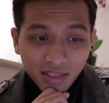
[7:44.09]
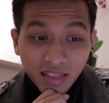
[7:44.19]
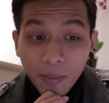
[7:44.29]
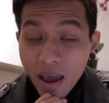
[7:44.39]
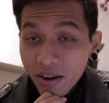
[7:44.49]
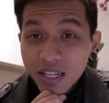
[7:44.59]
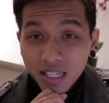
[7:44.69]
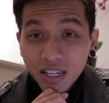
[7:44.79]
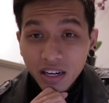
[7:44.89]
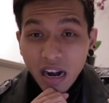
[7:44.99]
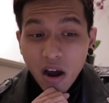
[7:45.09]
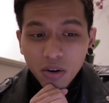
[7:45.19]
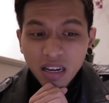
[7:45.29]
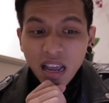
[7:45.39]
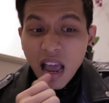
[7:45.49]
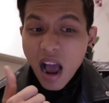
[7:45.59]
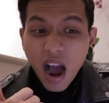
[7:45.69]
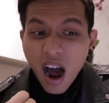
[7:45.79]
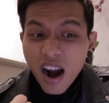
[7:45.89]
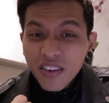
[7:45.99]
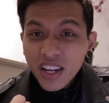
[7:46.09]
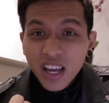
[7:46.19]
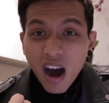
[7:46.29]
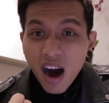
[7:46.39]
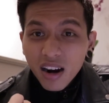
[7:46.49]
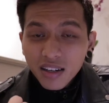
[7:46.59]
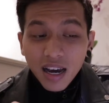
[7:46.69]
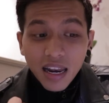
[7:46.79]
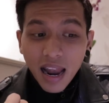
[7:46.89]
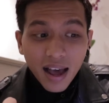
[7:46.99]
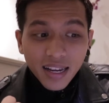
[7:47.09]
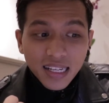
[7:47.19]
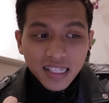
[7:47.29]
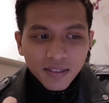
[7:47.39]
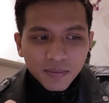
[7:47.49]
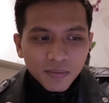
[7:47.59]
the Paris underground RER lines